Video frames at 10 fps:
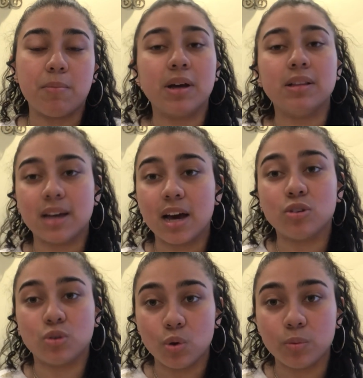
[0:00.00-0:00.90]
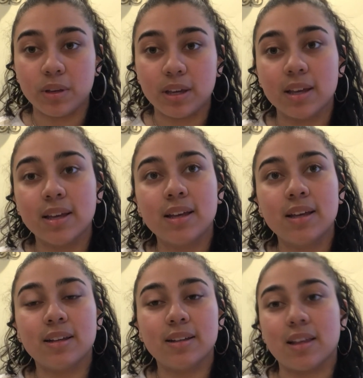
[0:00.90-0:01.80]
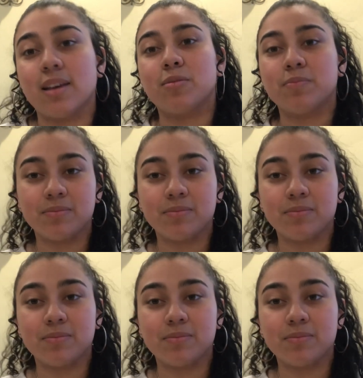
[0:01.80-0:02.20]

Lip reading: My dad told me, like,